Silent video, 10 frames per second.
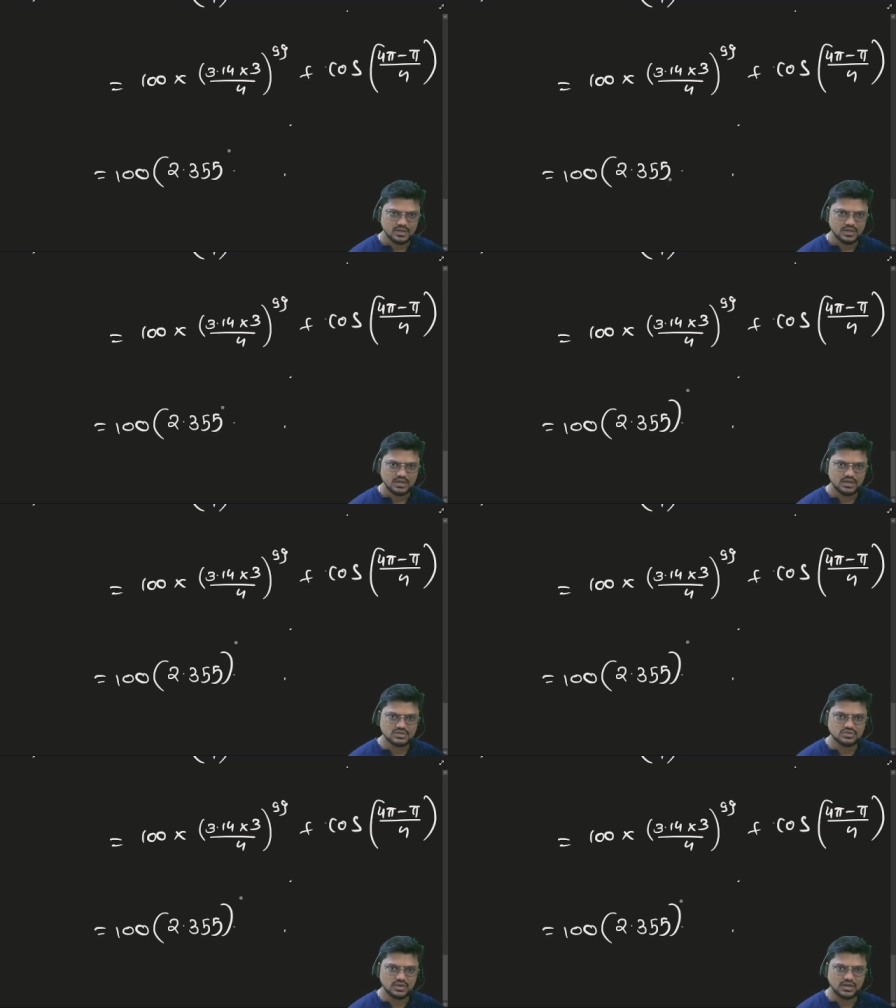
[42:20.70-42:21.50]

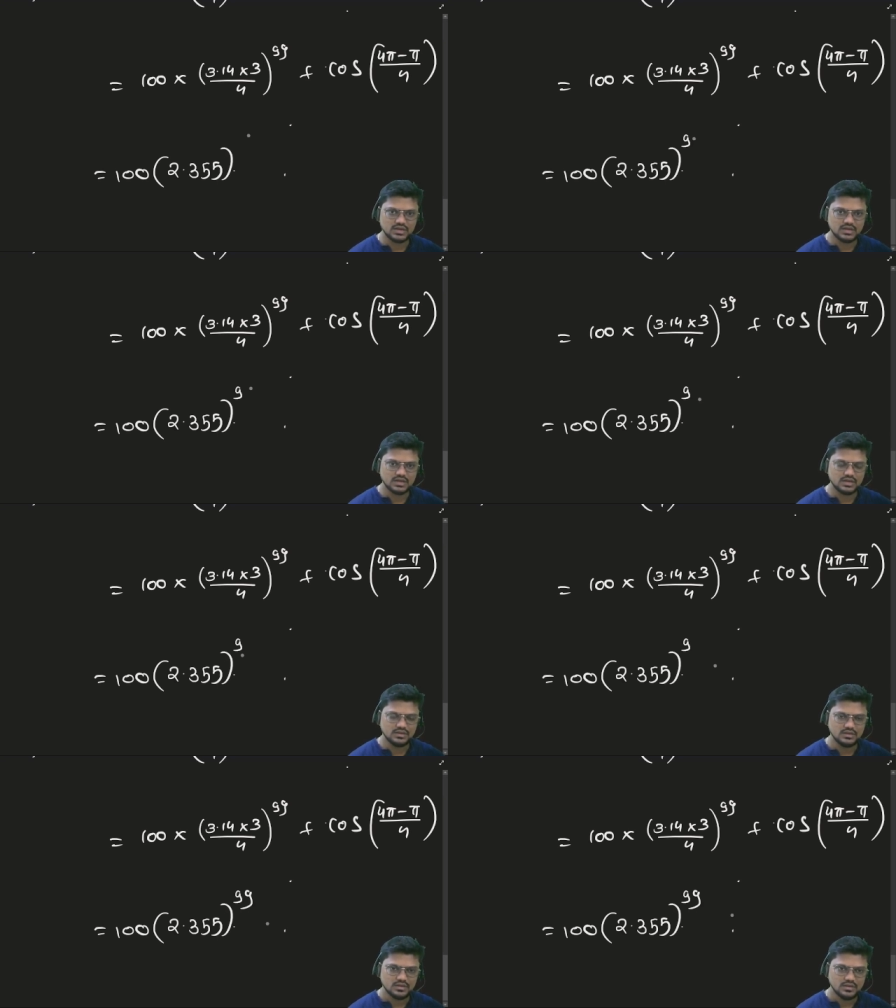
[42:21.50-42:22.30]
raised to 99
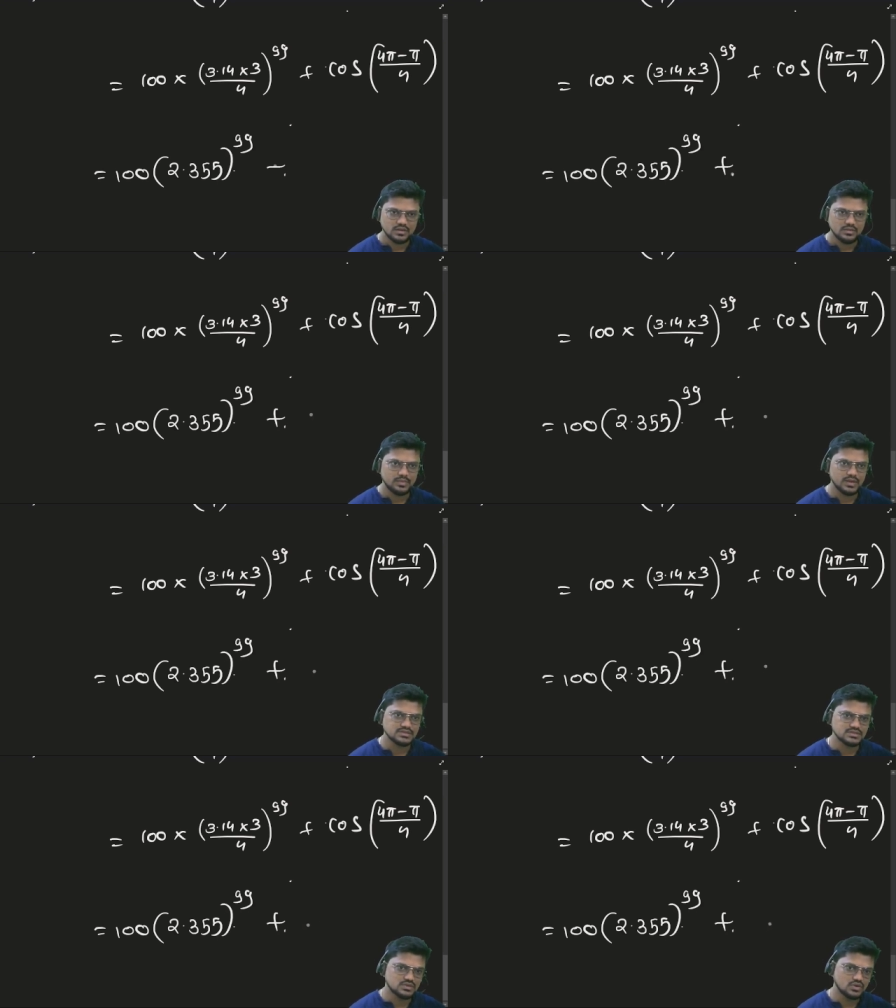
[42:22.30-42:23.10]

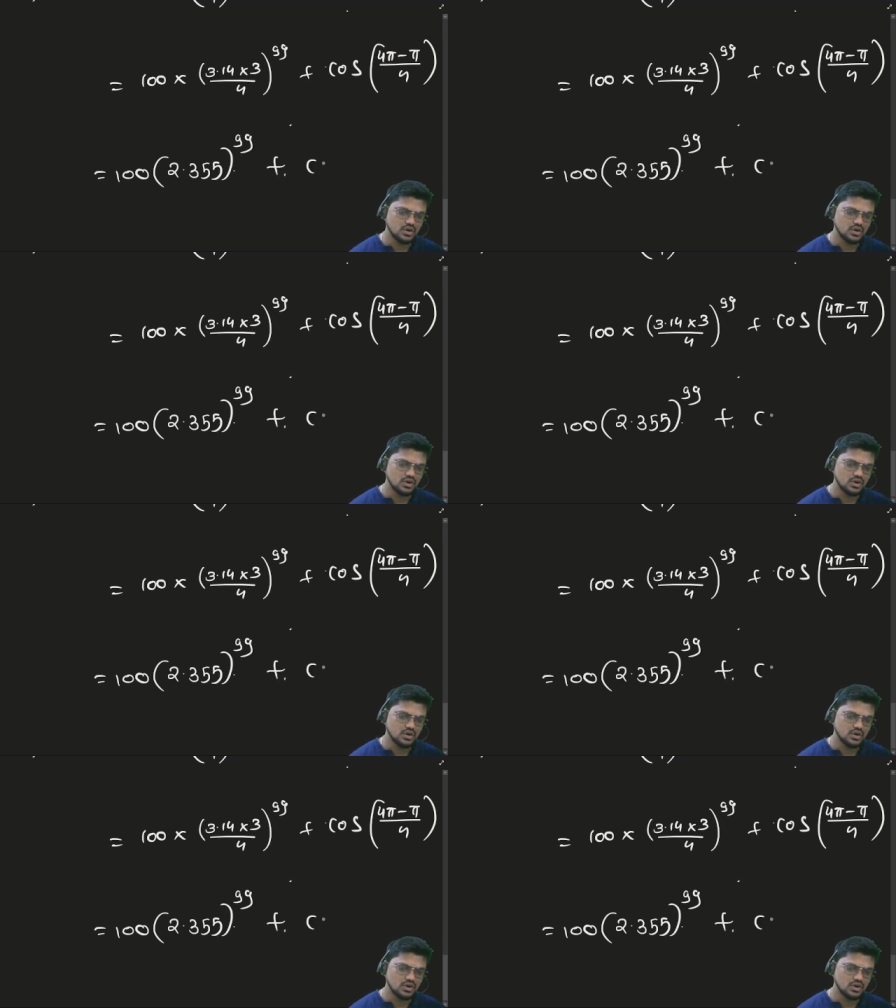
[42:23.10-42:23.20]
plus